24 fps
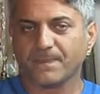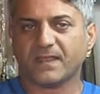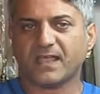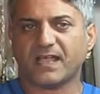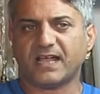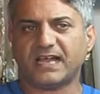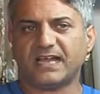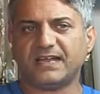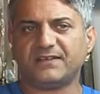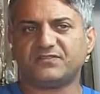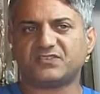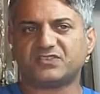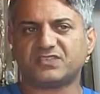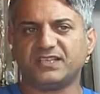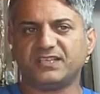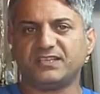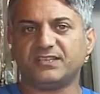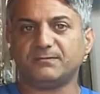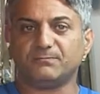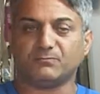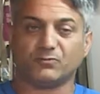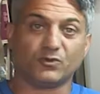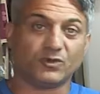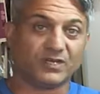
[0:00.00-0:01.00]
I've seen
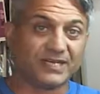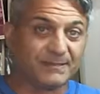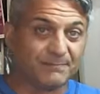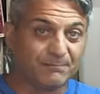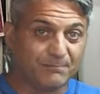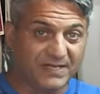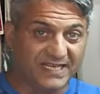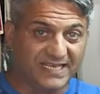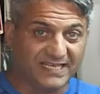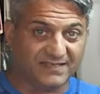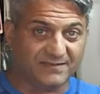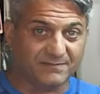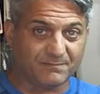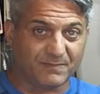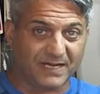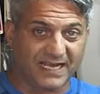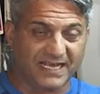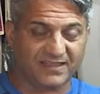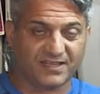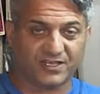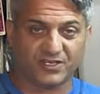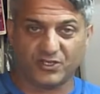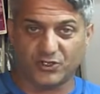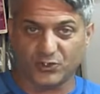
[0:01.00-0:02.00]
them really beaten
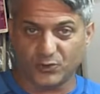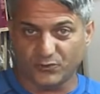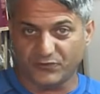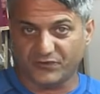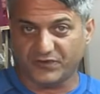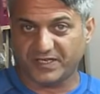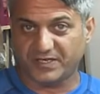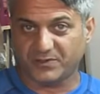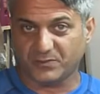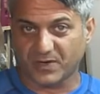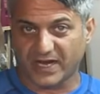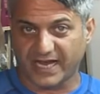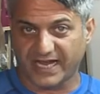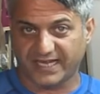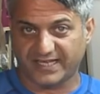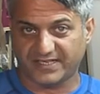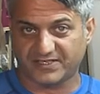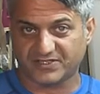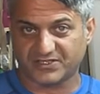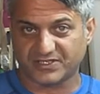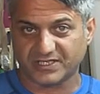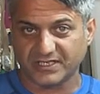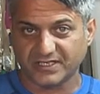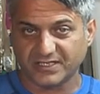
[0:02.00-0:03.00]
by the UV
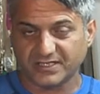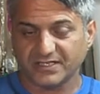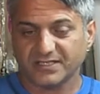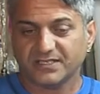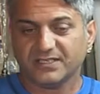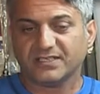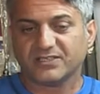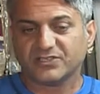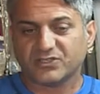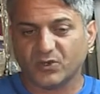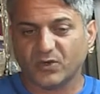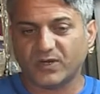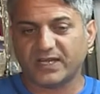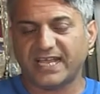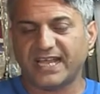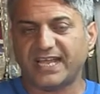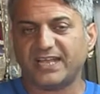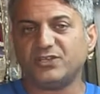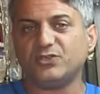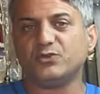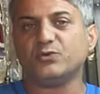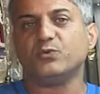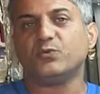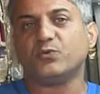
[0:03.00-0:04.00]
rays. So
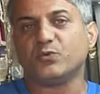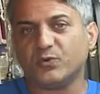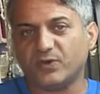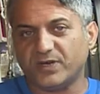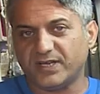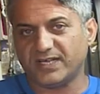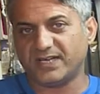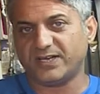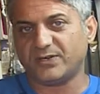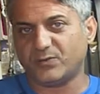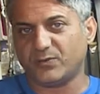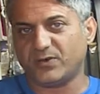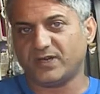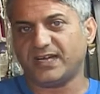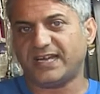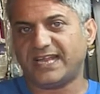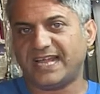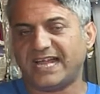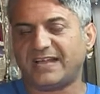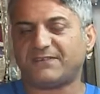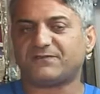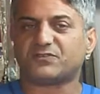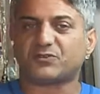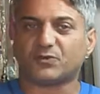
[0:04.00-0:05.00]
again, you really
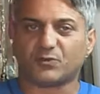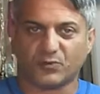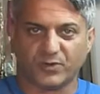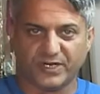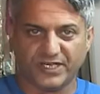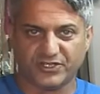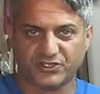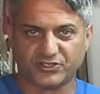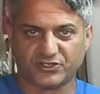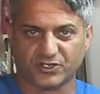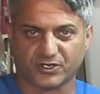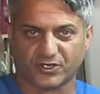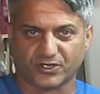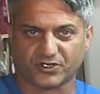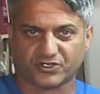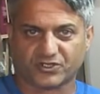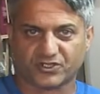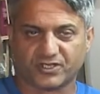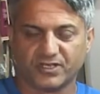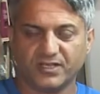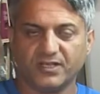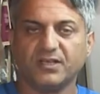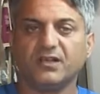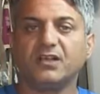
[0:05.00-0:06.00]
have to
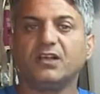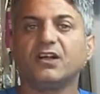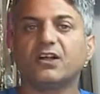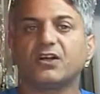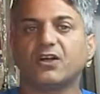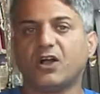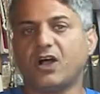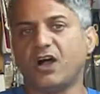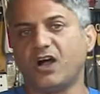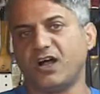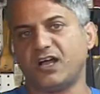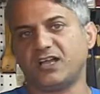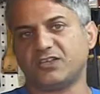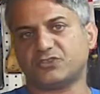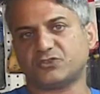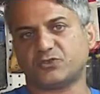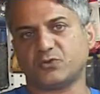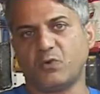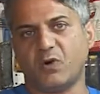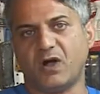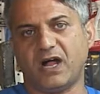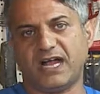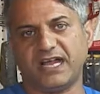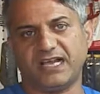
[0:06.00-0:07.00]
research.
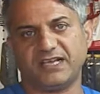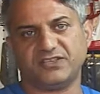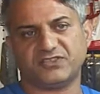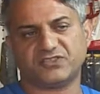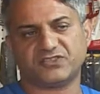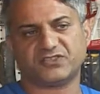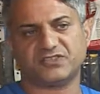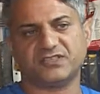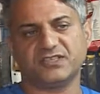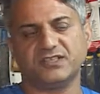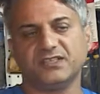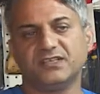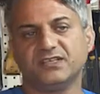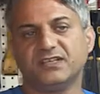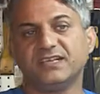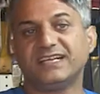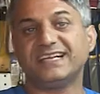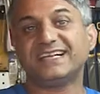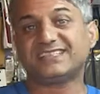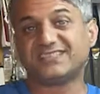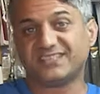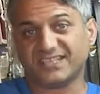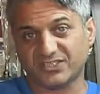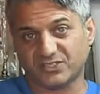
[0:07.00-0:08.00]
Cost-wise,
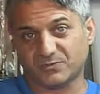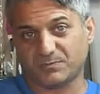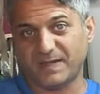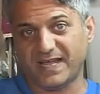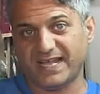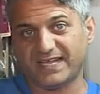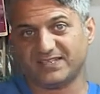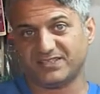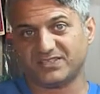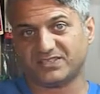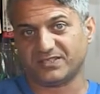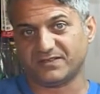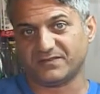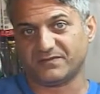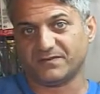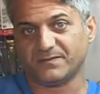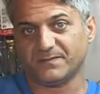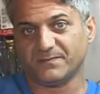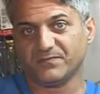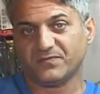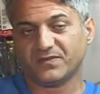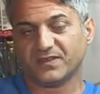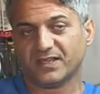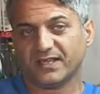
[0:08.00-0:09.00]
it's expensive.
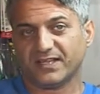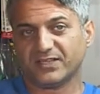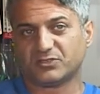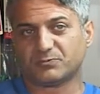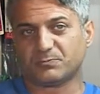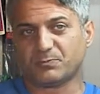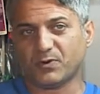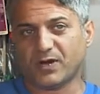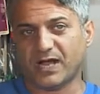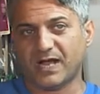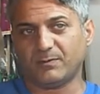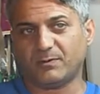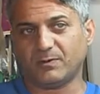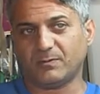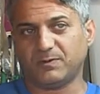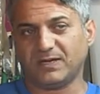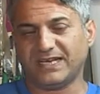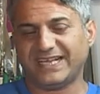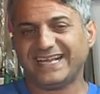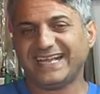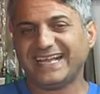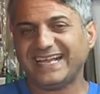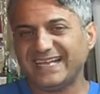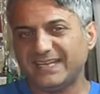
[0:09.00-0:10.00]
It's
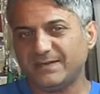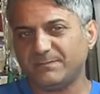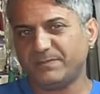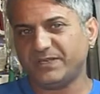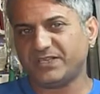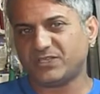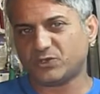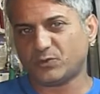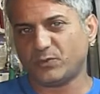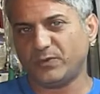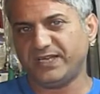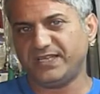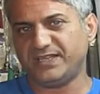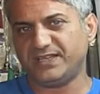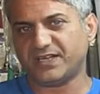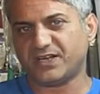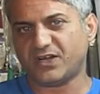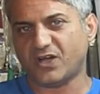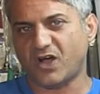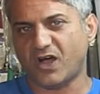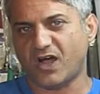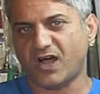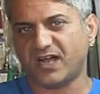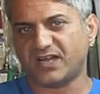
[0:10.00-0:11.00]
probably in between the
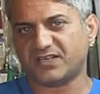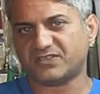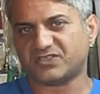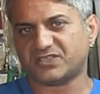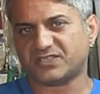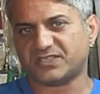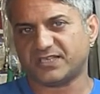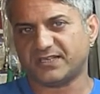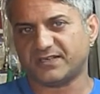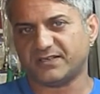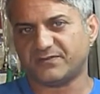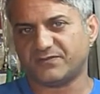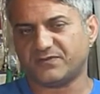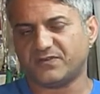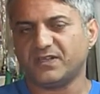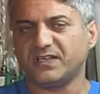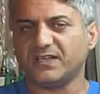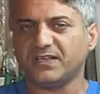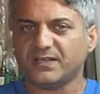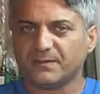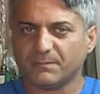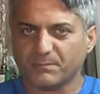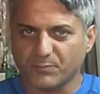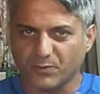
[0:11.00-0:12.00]
cost of
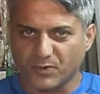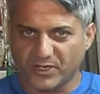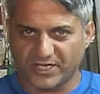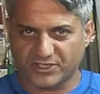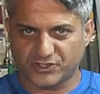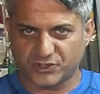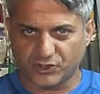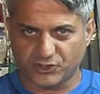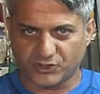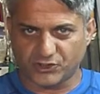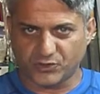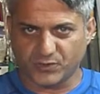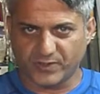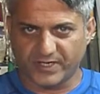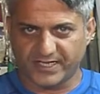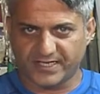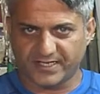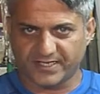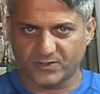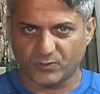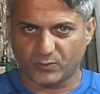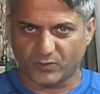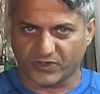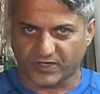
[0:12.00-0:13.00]
pressure
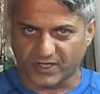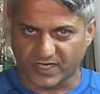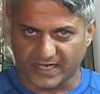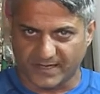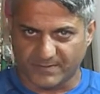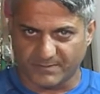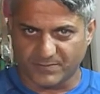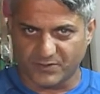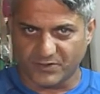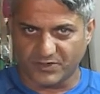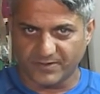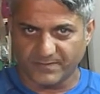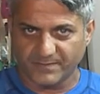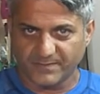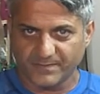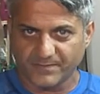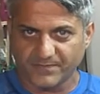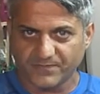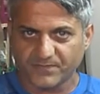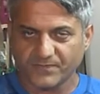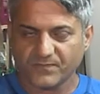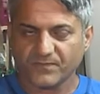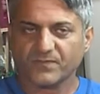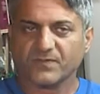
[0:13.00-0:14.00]
treated with lumber
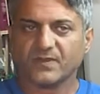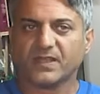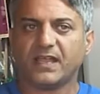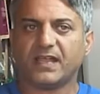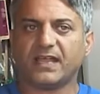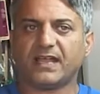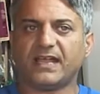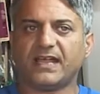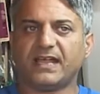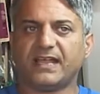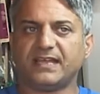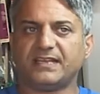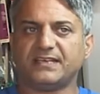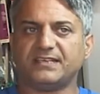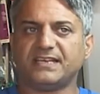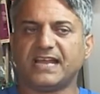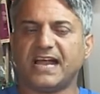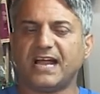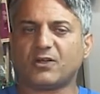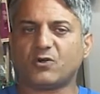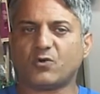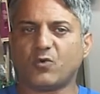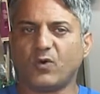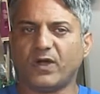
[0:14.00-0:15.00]
and
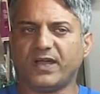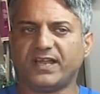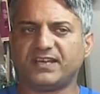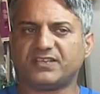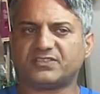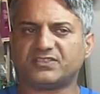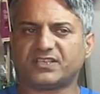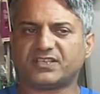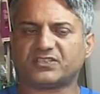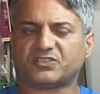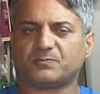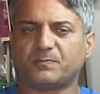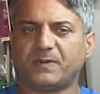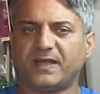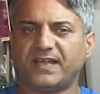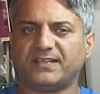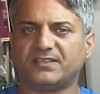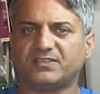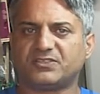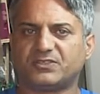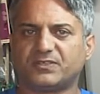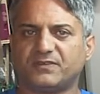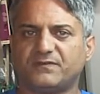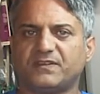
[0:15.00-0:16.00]
not quite as
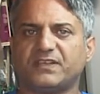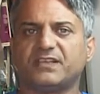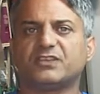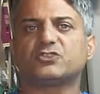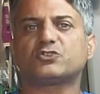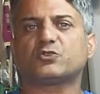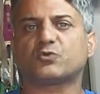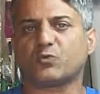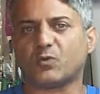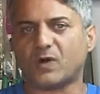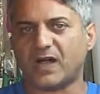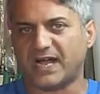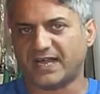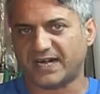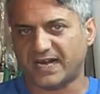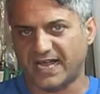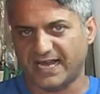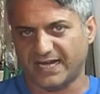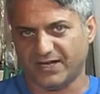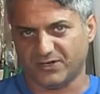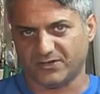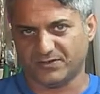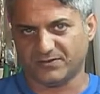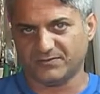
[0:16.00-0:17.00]
expensive as a wrought
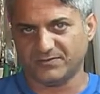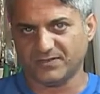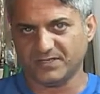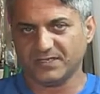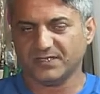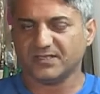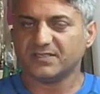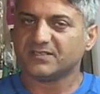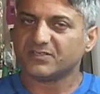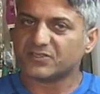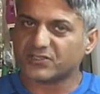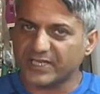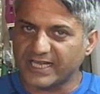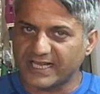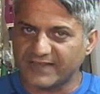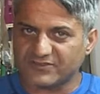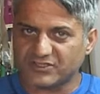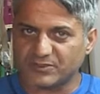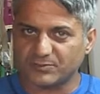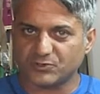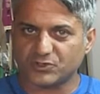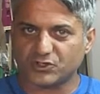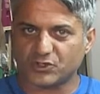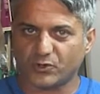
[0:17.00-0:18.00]
iron. So you have
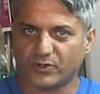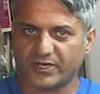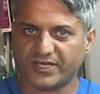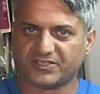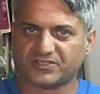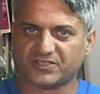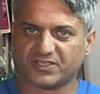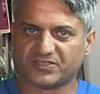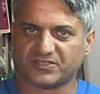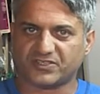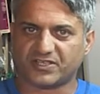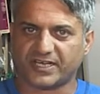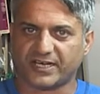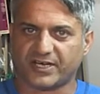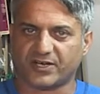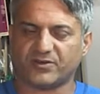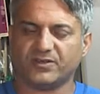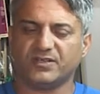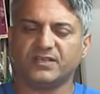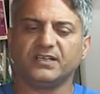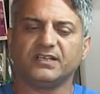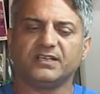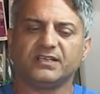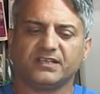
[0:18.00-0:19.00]
some choices there.
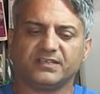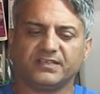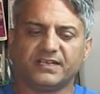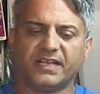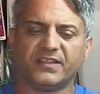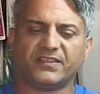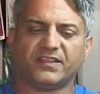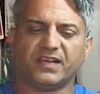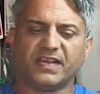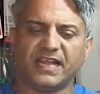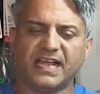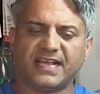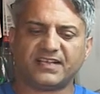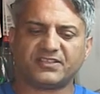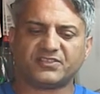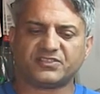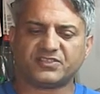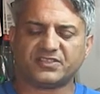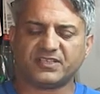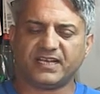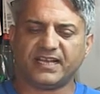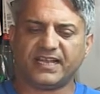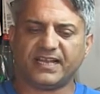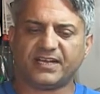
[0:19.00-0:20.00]
Now, the last
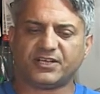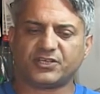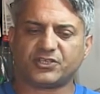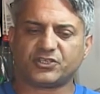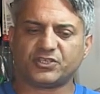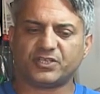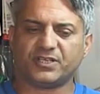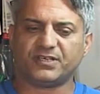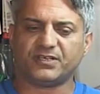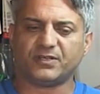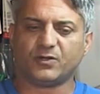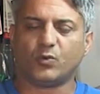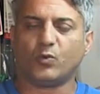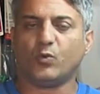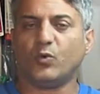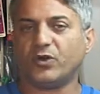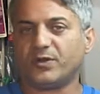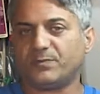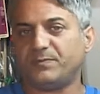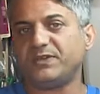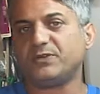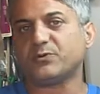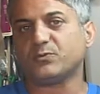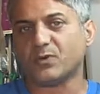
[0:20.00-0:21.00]
selection
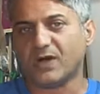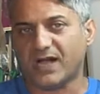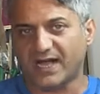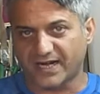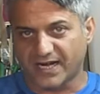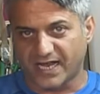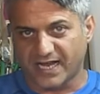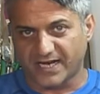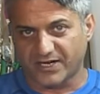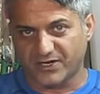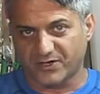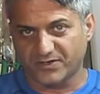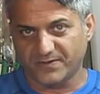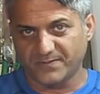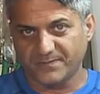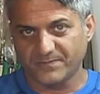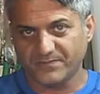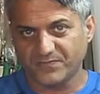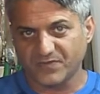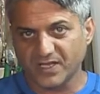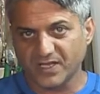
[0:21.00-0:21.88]
would be wrought iron.